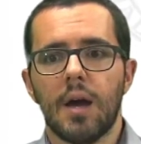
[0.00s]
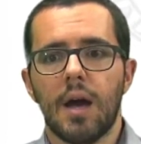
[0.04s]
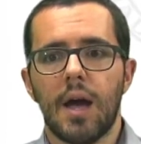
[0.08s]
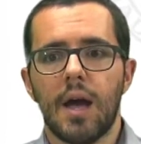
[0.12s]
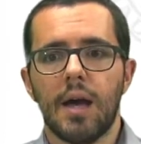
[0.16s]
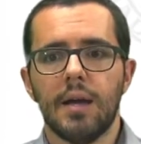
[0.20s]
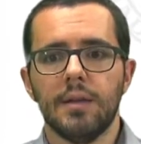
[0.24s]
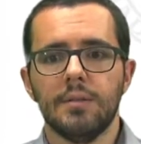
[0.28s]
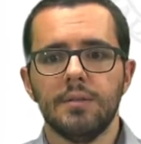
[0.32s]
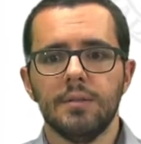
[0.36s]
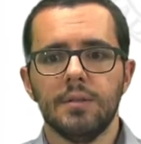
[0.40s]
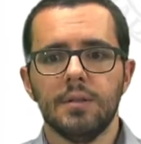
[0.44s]

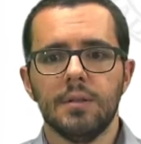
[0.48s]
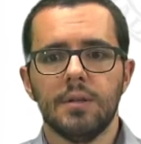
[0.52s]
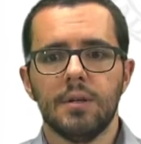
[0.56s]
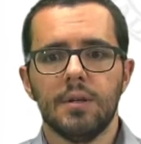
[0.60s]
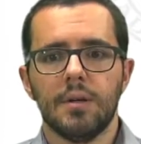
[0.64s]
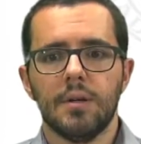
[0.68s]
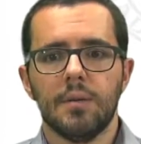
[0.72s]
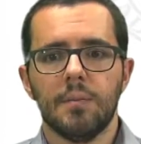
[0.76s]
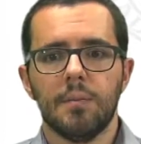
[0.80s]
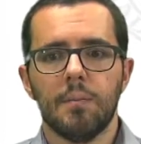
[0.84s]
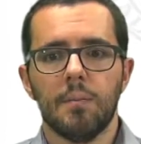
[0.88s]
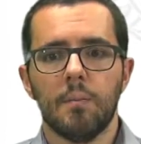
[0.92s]
and
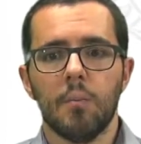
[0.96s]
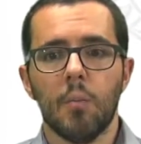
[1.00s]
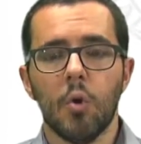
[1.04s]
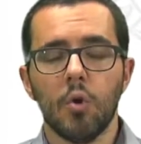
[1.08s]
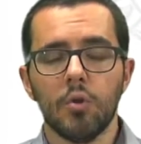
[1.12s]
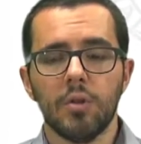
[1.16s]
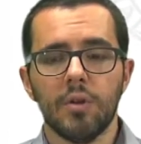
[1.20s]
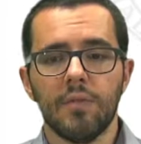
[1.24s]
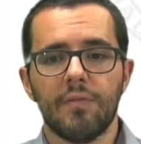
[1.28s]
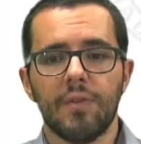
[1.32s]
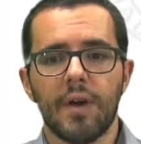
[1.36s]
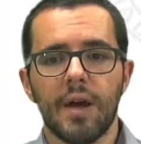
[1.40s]

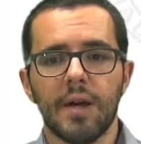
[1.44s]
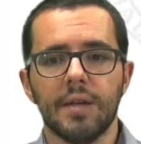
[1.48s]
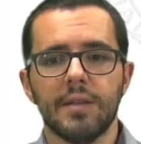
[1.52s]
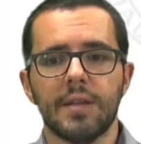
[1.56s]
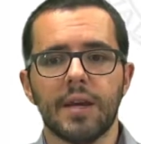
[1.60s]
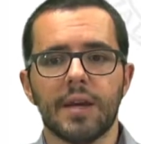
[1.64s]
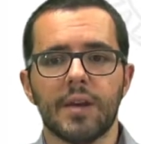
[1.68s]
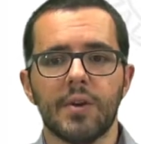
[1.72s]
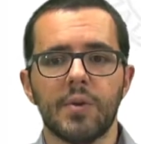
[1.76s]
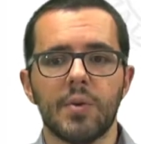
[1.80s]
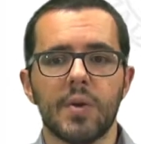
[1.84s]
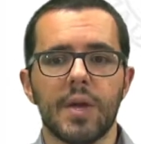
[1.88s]
modify
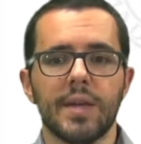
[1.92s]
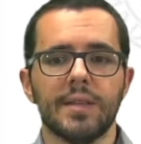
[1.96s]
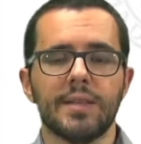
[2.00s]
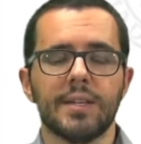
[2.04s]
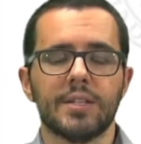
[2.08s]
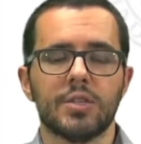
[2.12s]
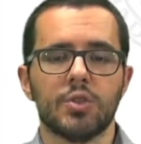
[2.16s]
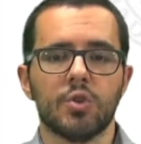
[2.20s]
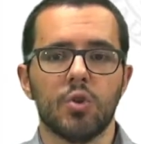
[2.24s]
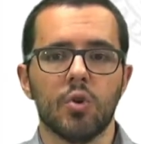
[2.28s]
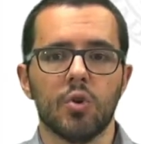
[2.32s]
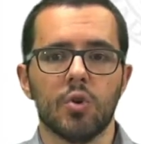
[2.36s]
the
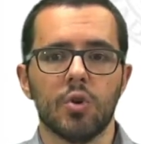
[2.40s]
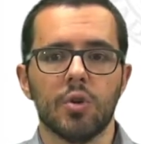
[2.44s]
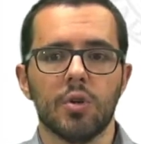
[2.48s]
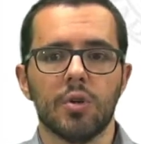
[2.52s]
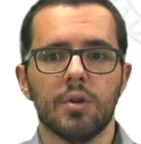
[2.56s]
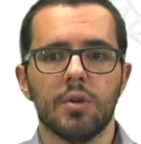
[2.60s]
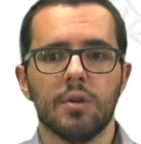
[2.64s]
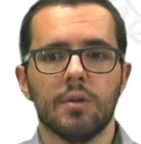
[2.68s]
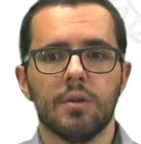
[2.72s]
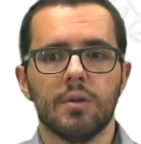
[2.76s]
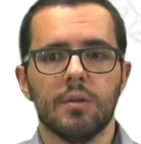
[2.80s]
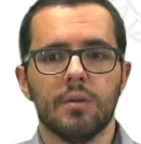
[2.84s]
create store
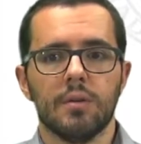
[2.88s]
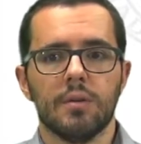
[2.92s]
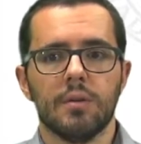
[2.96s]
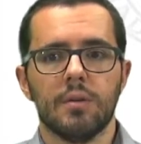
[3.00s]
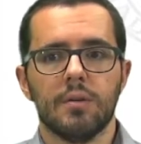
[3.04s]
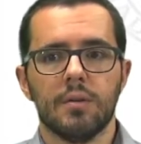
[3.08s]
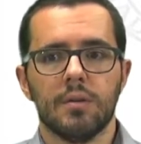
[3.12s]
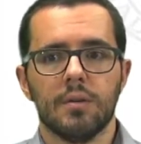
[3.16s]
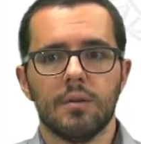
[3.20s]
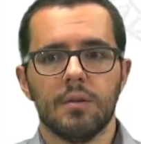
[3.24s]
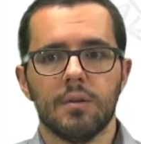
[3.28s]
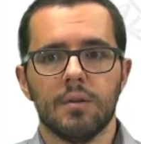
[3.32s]

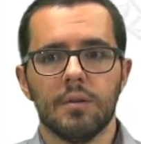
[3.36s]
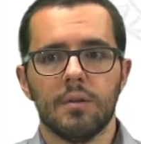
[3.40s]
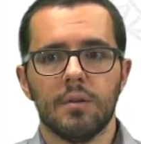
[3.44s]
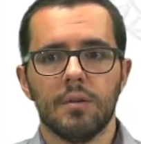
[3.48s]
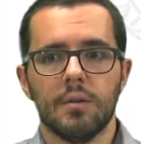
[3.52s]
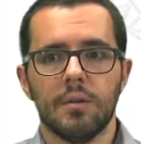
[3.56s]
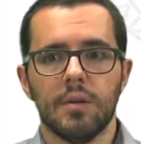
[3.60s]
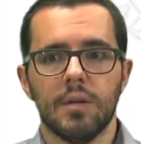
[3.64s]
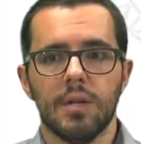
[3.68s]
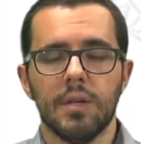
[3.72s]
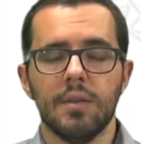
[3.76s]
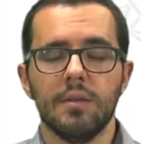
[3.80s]

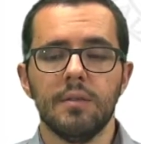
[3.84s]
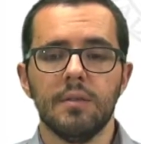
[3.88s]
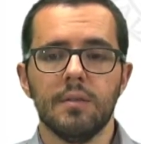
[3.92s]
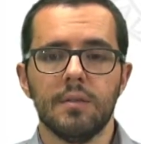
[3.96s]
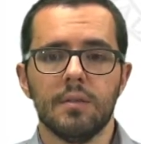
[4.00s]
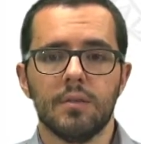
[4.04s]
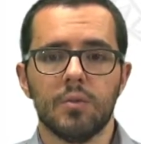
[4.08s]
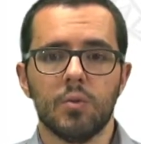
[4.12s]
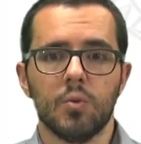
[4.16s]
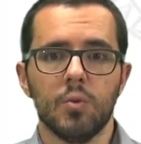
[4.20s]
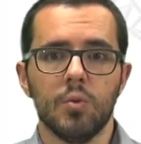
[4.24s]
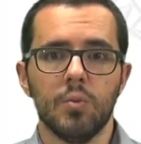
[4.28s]

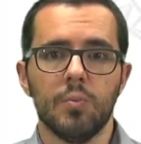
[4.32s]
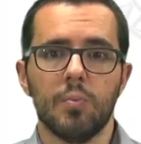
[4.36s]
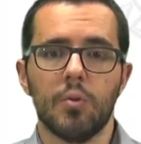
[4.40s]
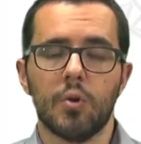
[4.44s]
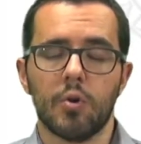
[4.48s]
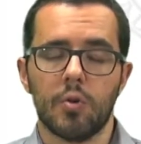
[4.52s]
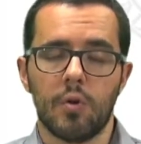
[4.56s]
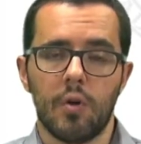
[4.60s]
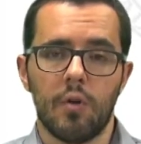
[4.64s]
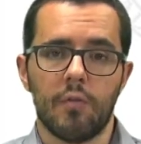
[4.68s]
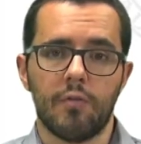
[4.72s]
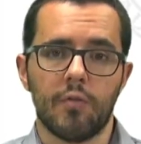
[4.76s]
into,
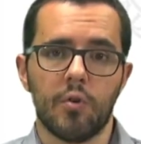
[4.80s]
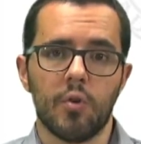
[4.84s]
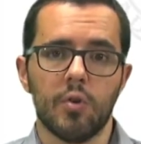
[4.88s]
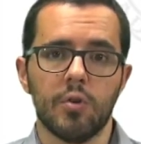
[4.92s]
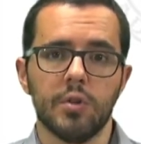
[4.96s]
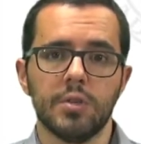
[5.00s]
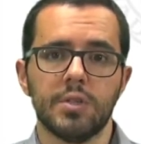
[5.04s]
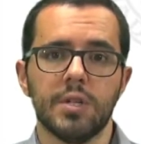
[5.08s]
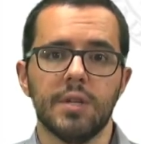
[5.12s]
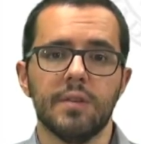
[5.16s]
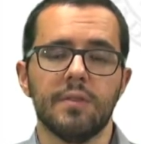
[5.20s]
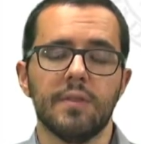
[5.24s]
of
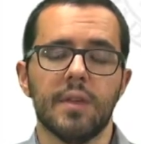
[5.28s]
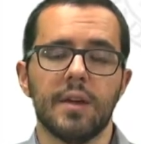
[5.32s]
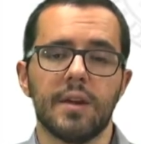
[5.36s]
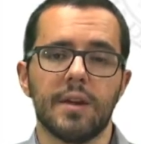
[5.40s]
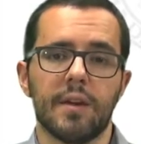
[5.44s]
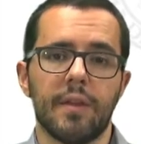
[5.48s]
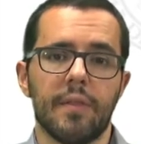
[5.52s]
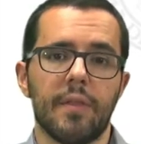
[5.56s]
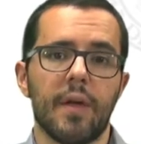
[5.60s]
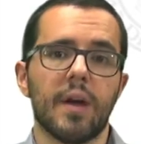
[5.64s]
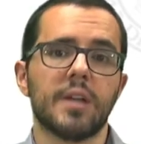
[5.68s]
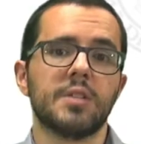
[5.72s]
course, in the
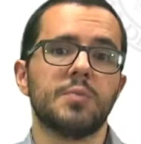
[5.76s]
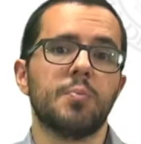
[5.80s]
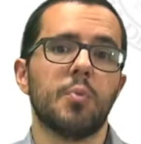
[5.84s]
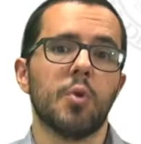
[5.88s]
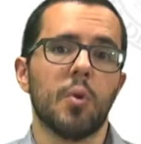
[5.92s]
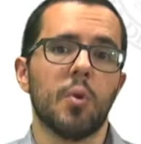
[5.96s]
Redux